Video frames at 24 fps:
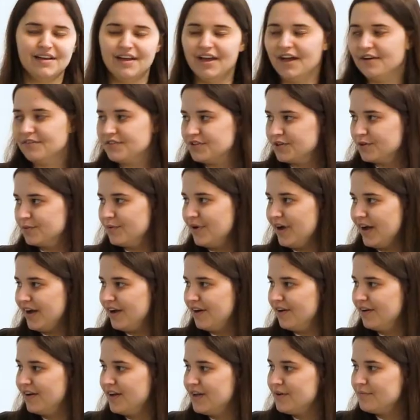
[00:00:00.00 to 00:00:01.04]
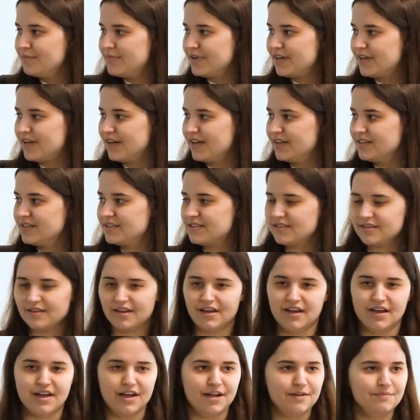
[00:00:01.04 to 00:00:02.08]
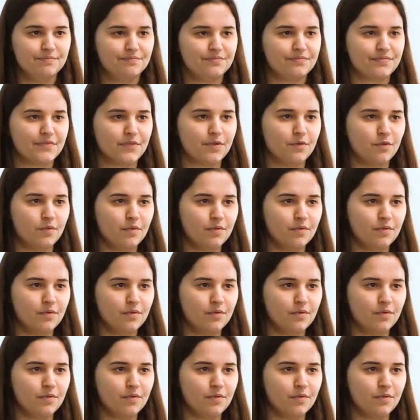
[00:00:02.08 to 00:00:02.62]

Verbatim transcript: after a while, because um,